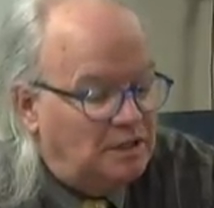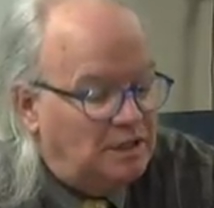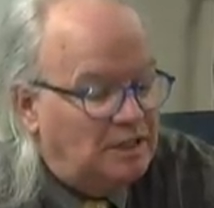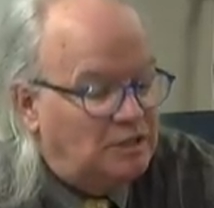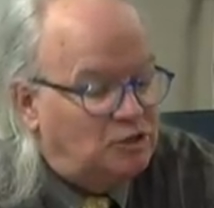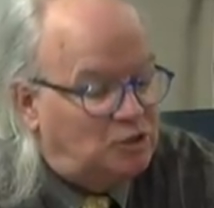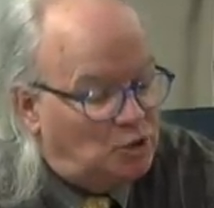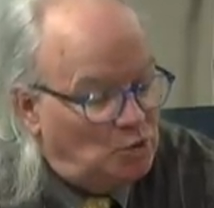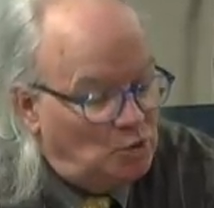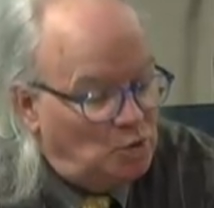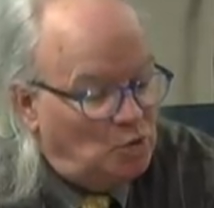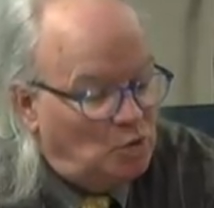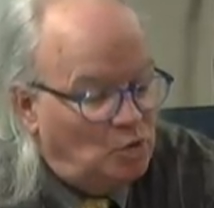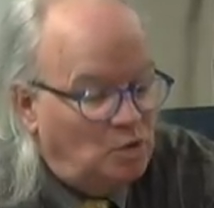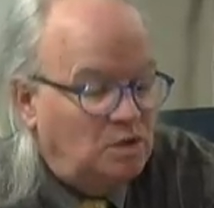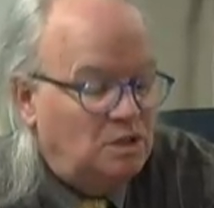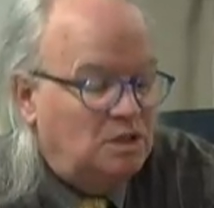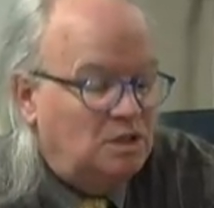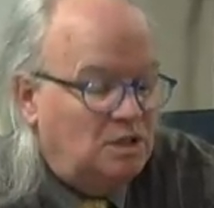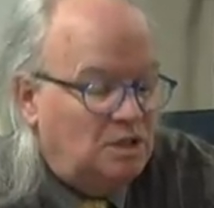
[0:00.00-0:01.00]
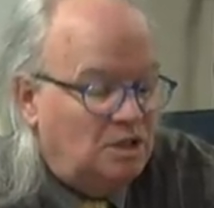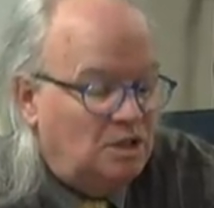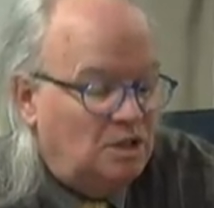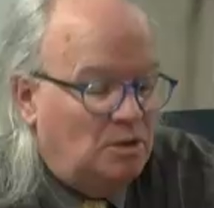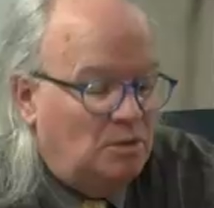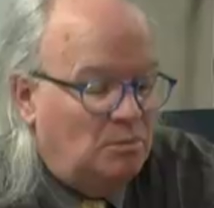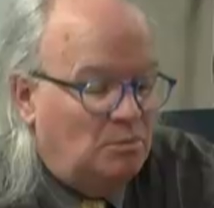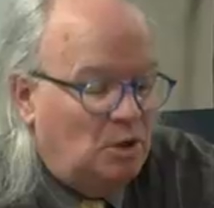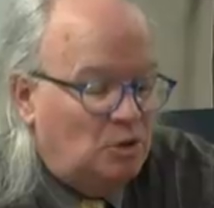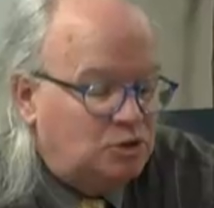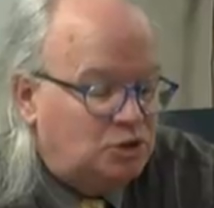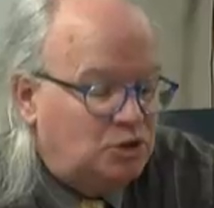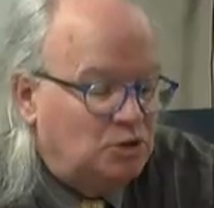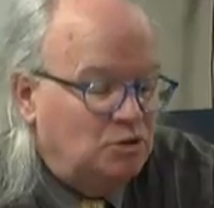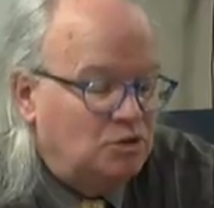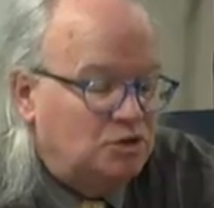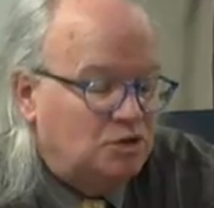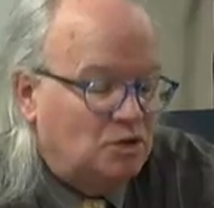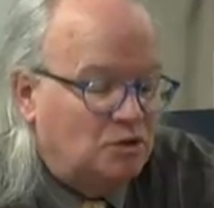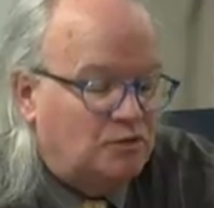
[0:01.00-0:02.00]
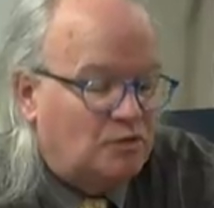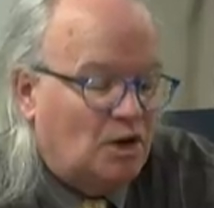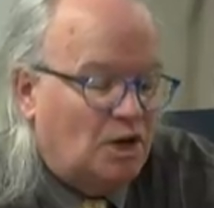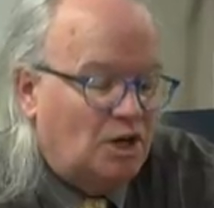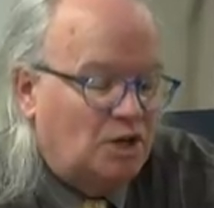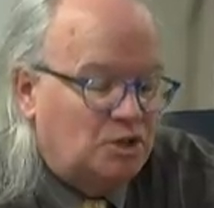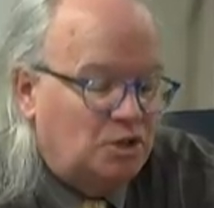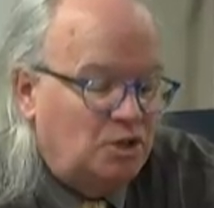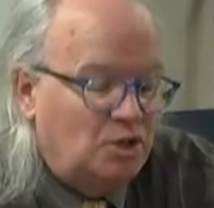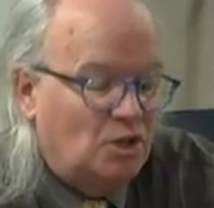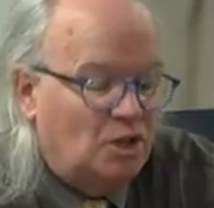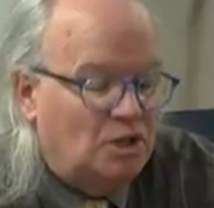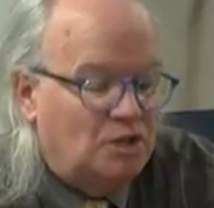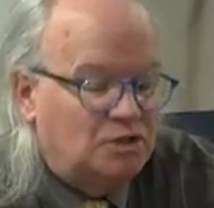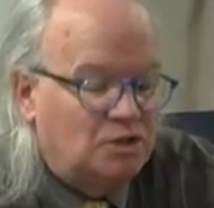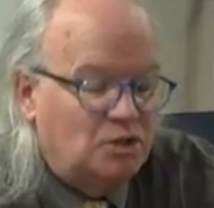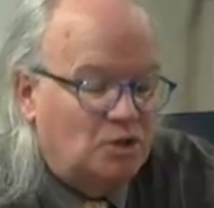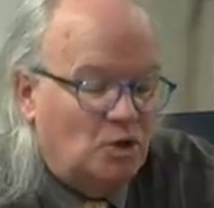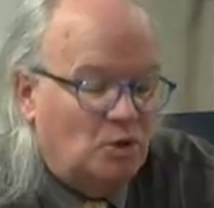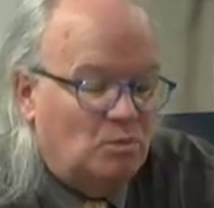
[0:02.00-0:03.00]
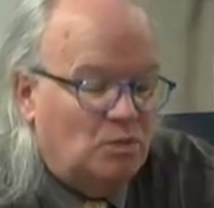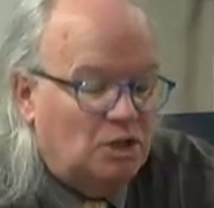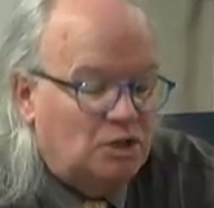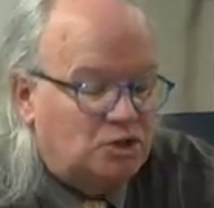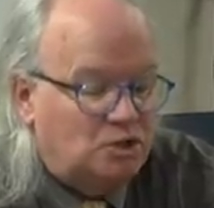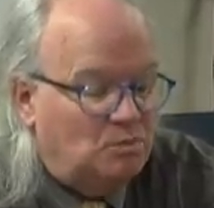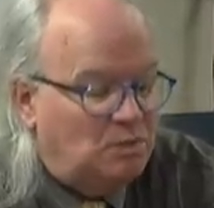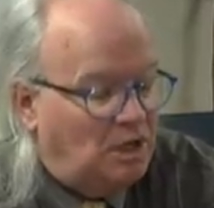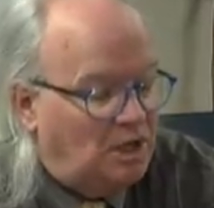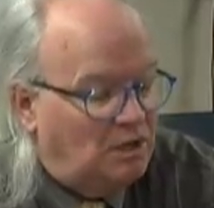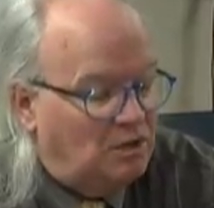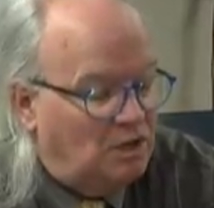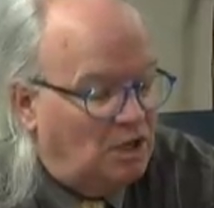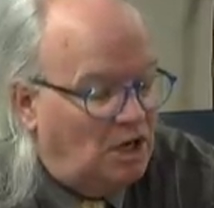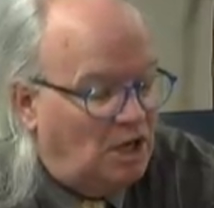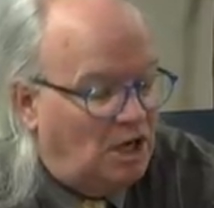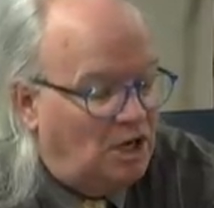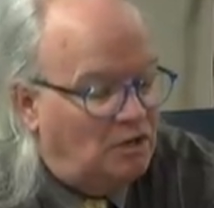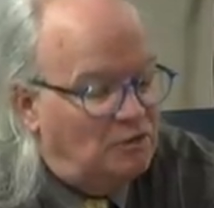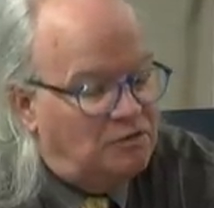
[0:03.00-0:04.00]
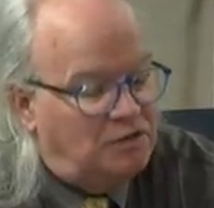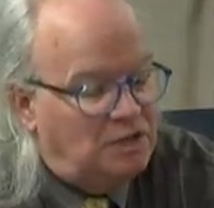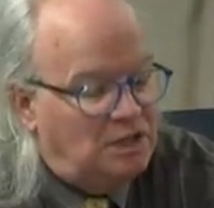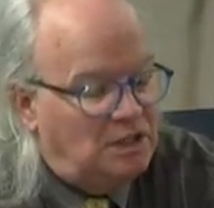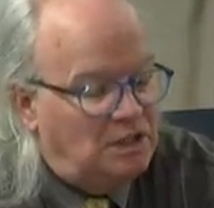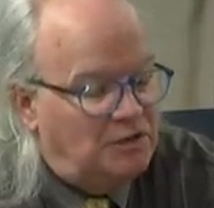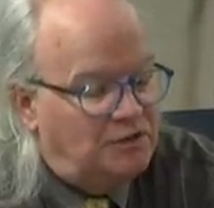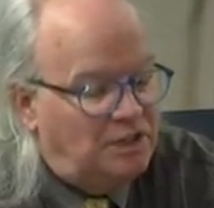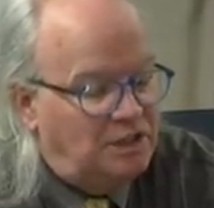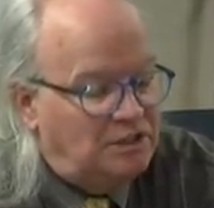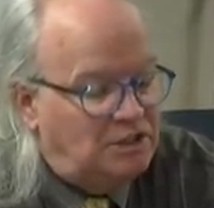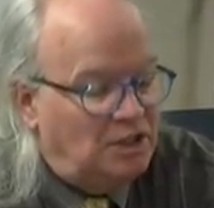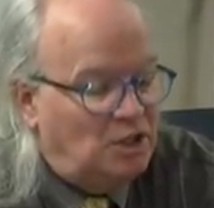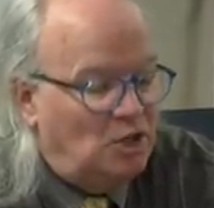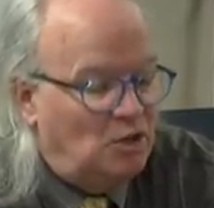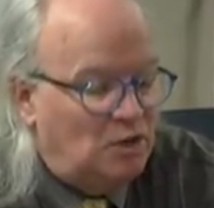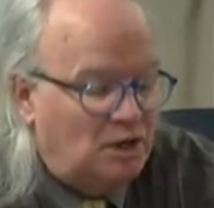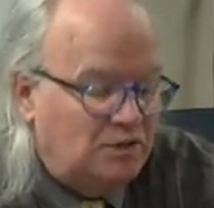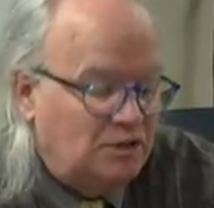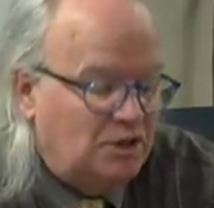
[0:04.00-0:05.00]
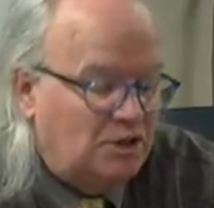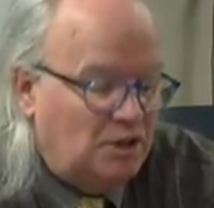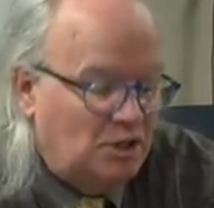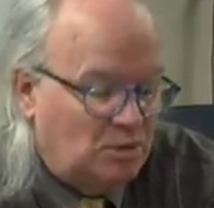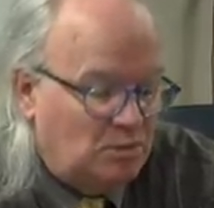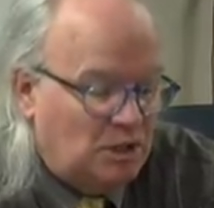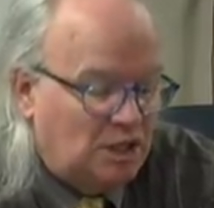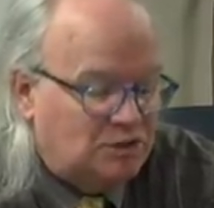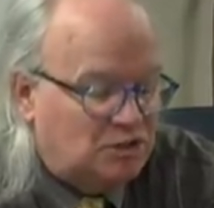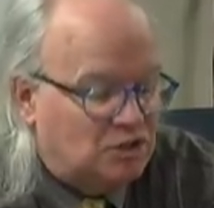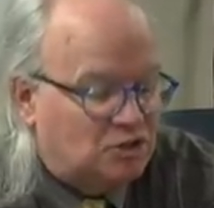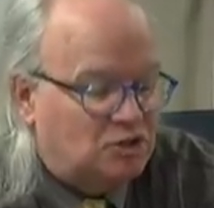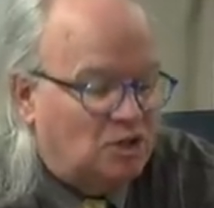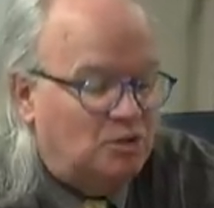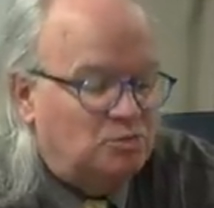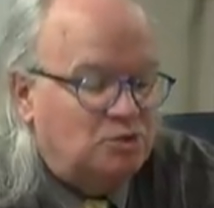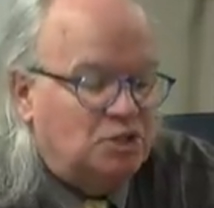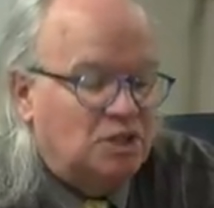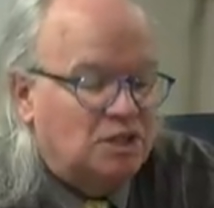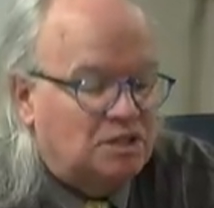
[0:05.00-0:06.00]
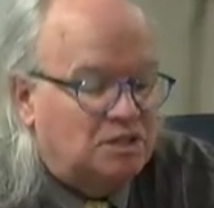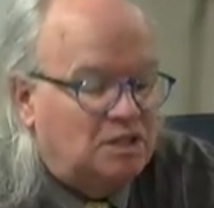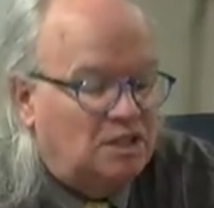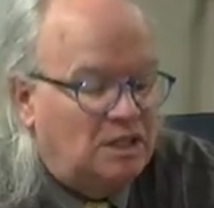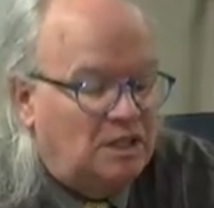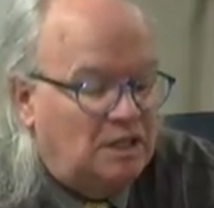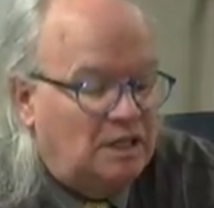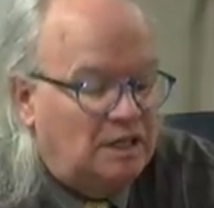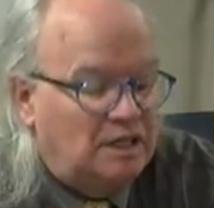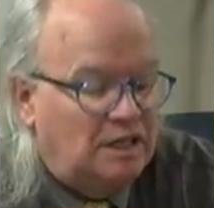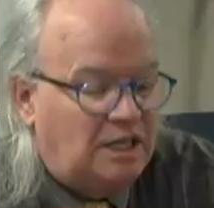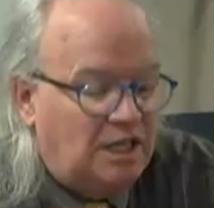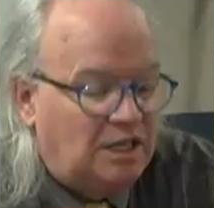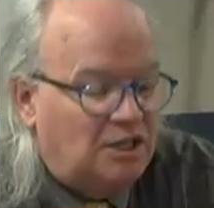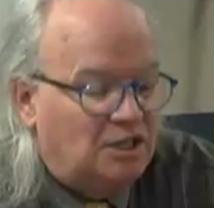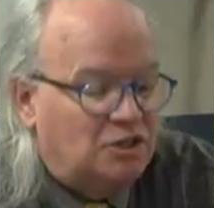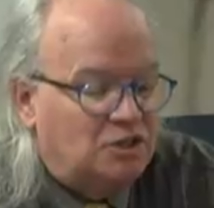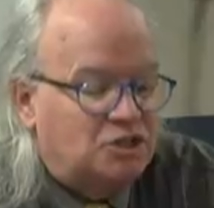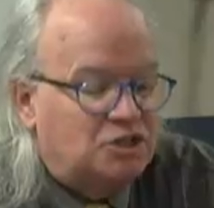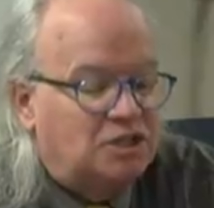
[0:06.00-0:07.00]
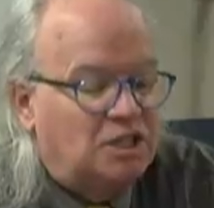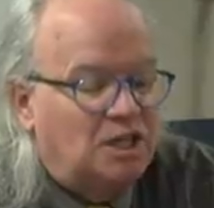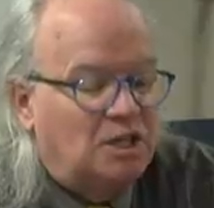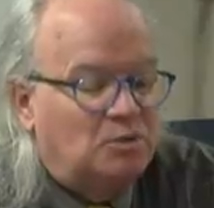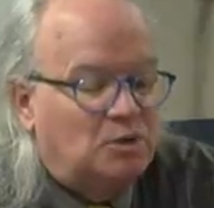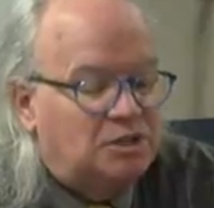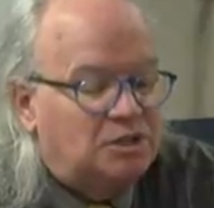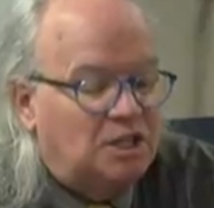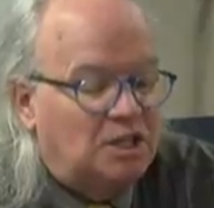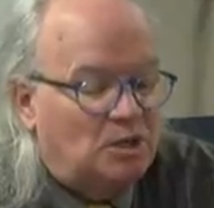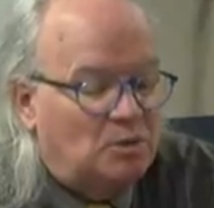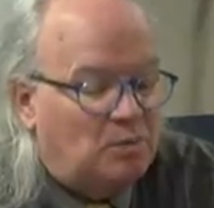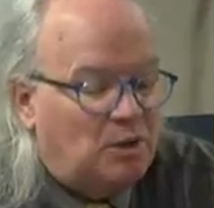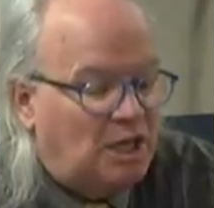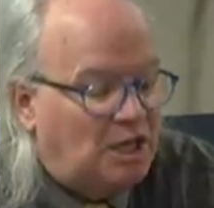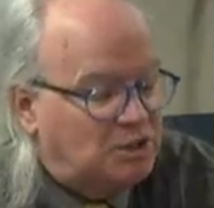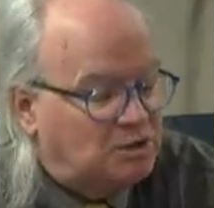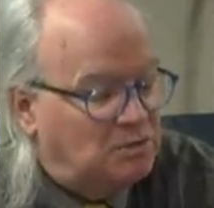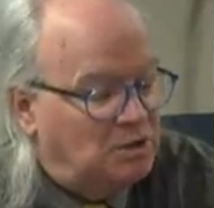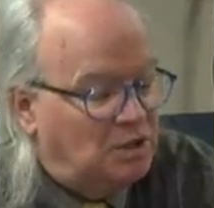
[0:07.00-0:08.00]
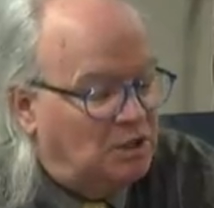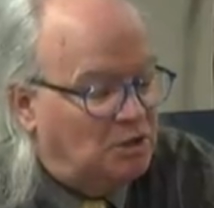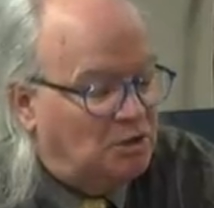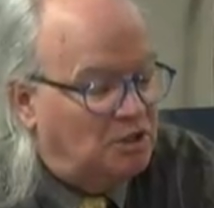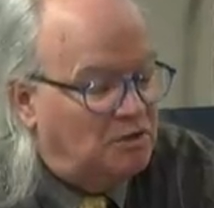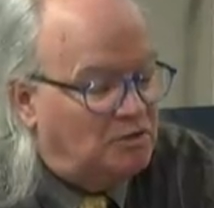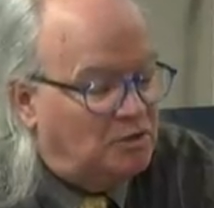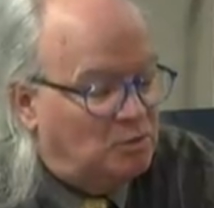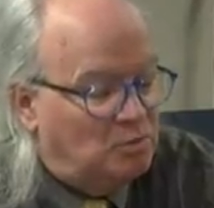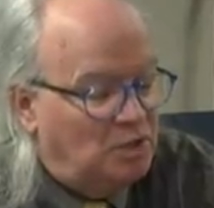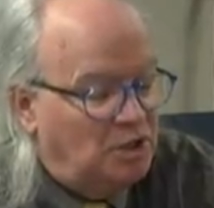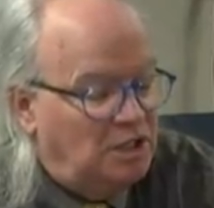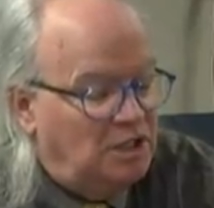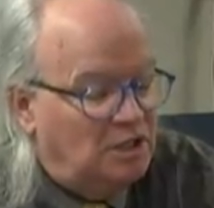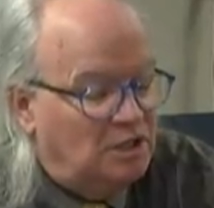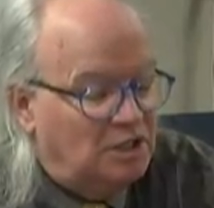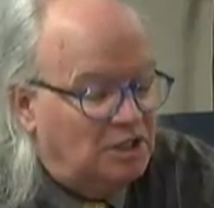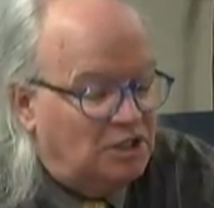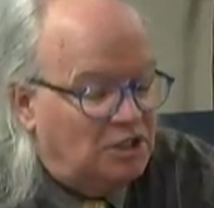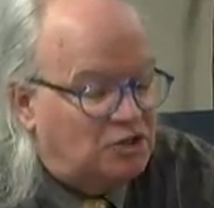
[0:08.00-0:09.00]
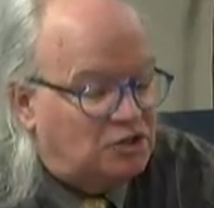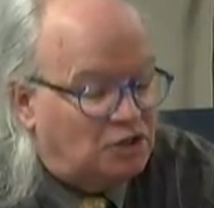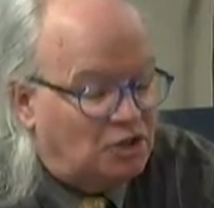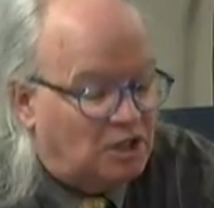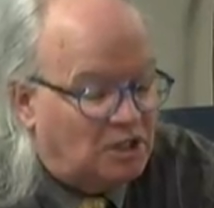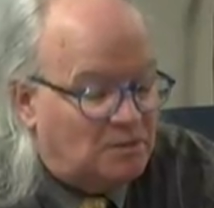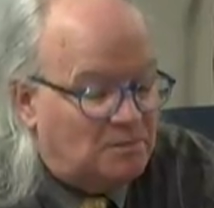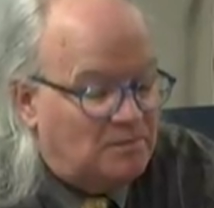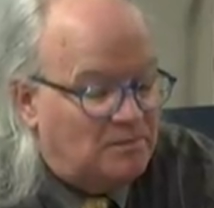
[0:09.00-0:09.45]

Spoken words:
And 2, most students are far too young to know much about love, think they know everything about the subject, and can't understand what they could possibly learn from reading literature.